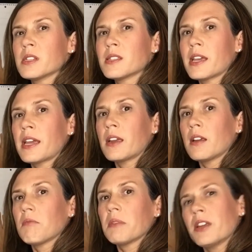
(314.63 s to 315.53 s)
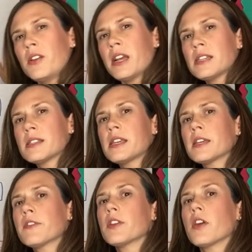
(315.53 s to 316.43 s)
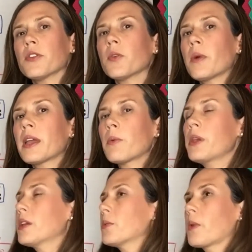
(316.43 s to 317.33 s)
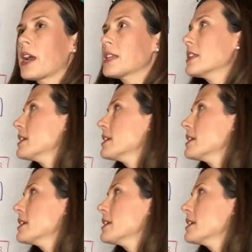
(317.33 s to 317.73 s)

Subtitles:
to say, can you guys think of another way we could write